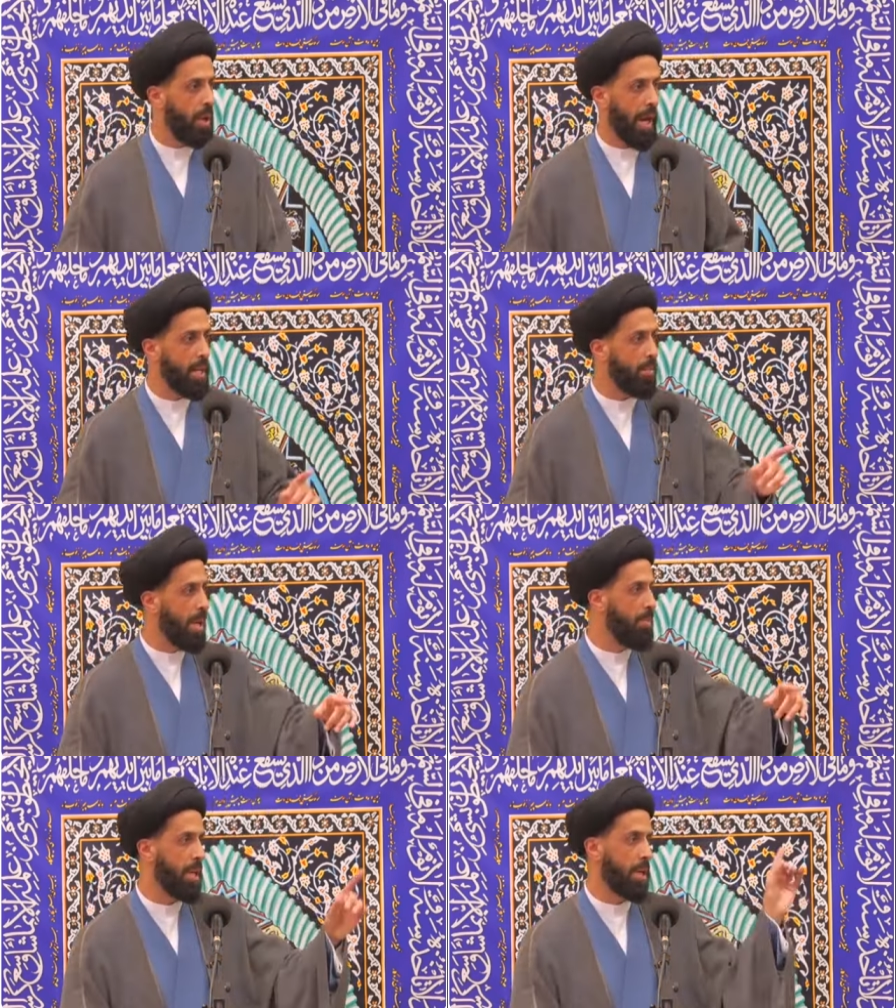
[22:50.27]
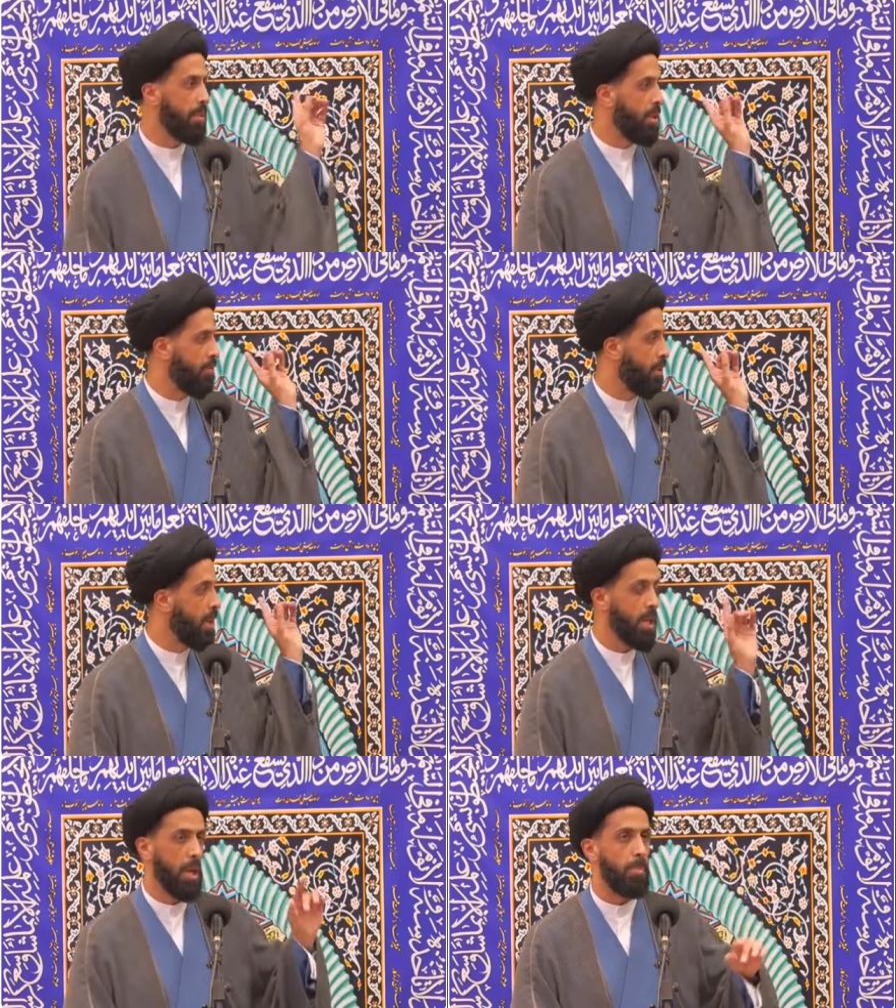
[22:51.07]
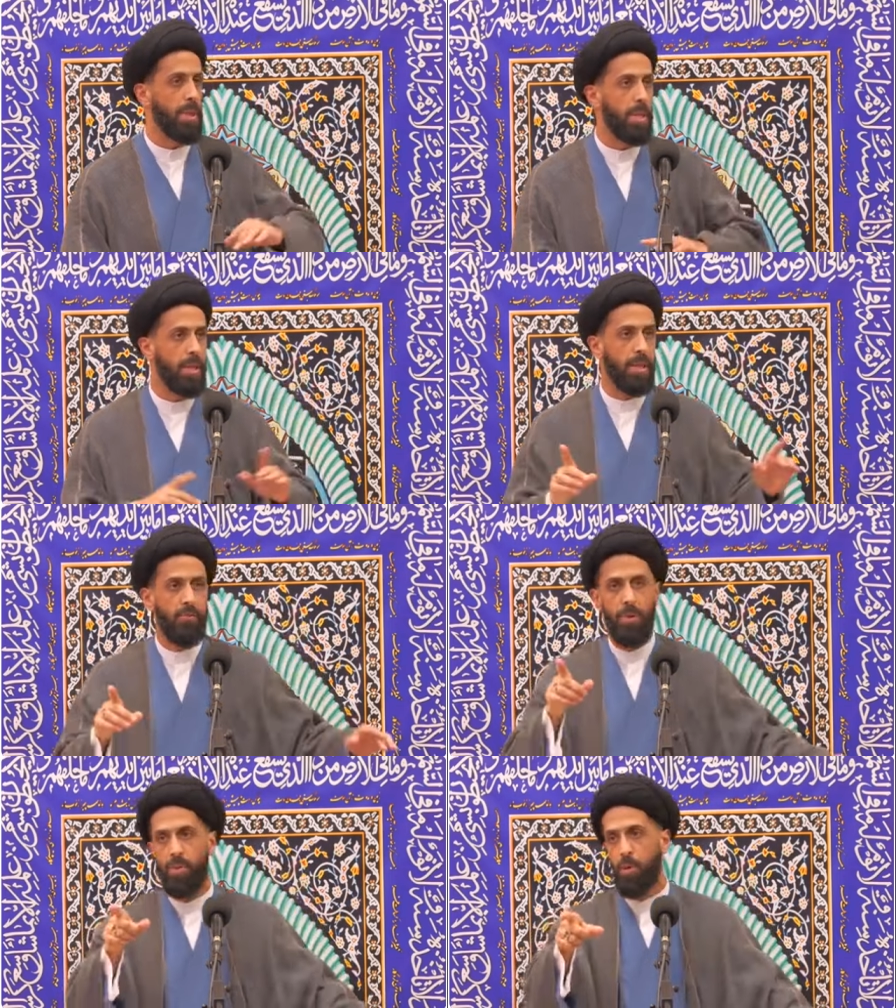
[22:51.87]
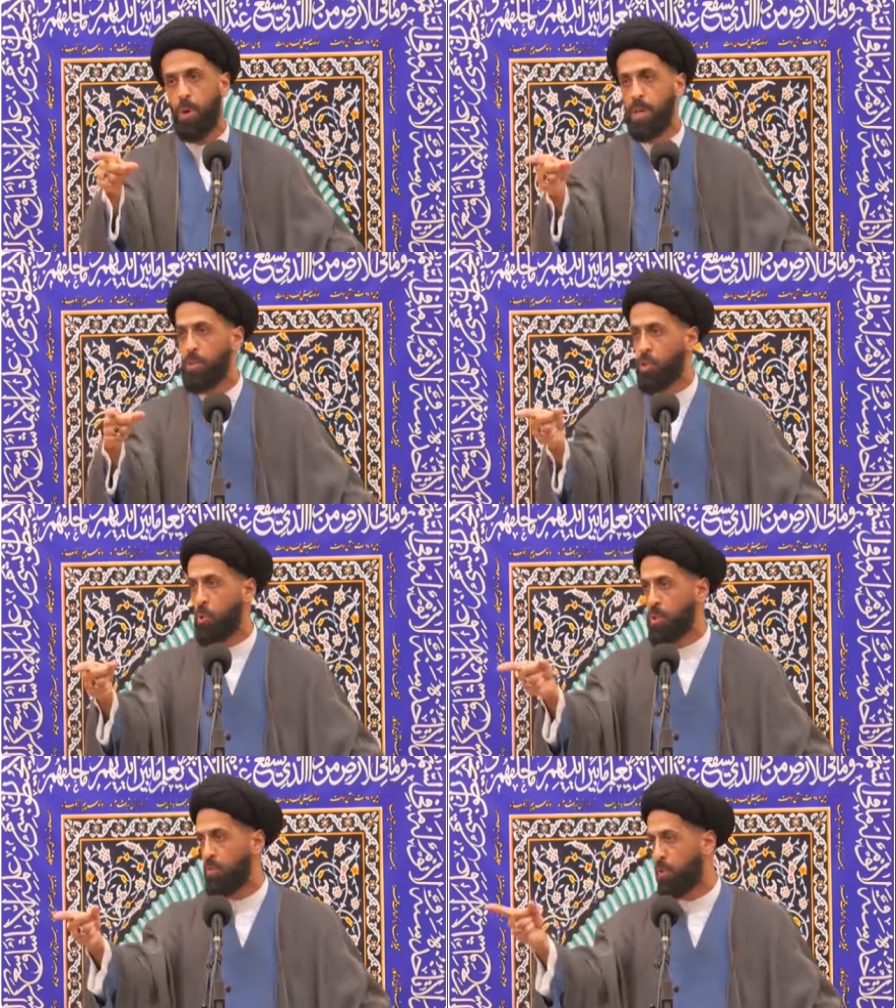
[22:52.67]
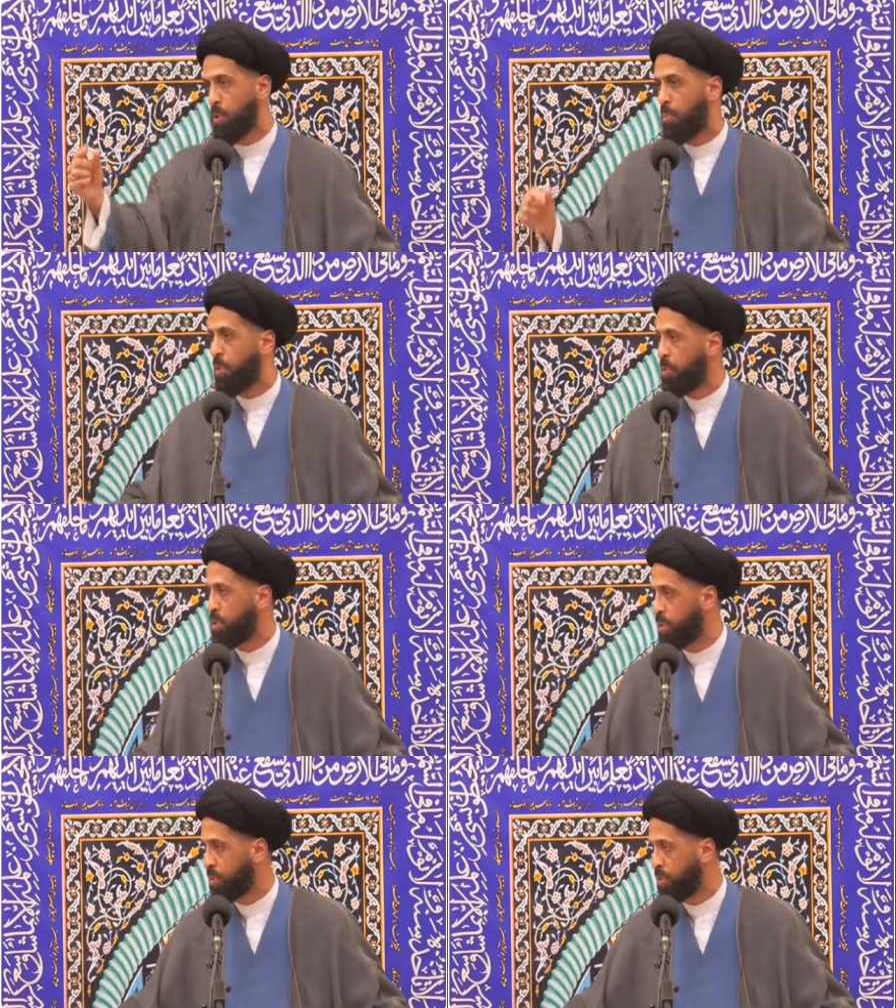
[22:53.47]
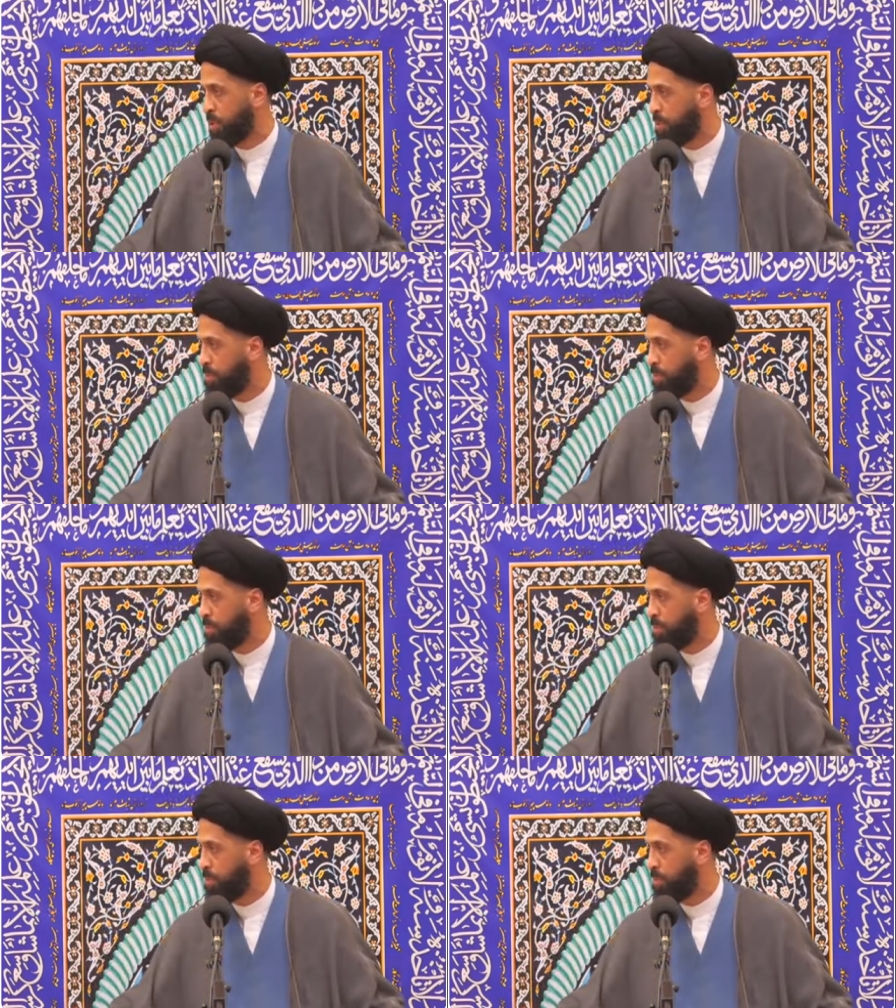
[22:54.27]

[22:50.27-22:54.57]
And it may be completely different than what He's chosen for your brother and sister.